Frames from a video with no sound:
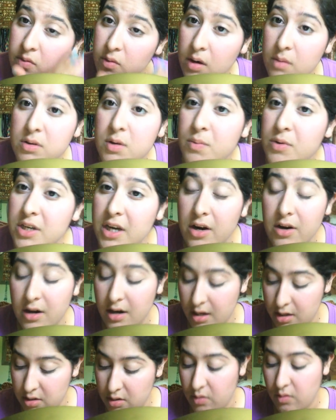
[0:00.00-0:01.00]
When I'm super tired
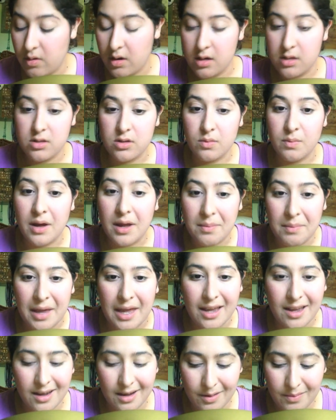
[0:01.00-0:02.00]
and I don't want to do my
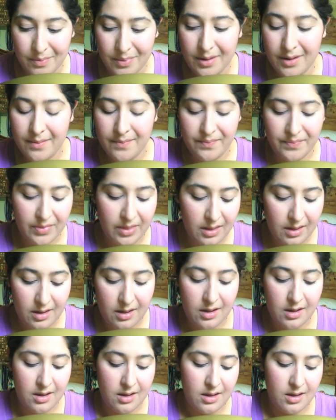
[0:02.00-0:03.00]
makeup,
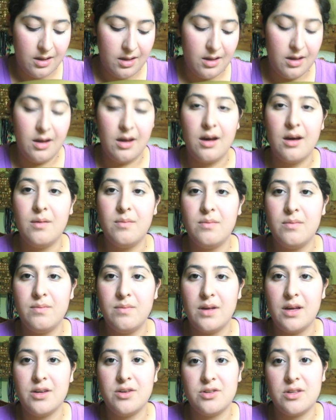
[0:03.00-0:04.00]

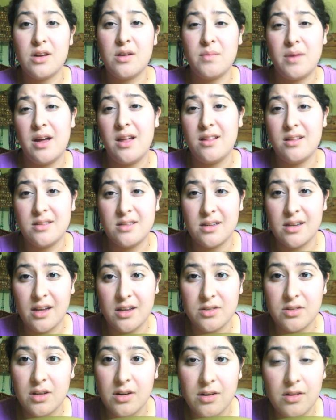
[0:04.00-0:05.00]
I use that on my eyelids to
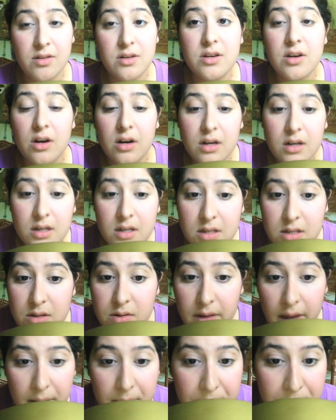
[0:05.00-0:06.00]
cancel out all the darkness. So
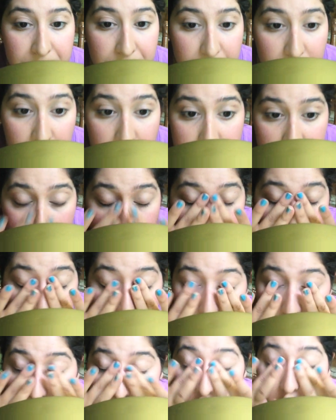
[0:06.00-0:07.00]
yeah, that's the primer.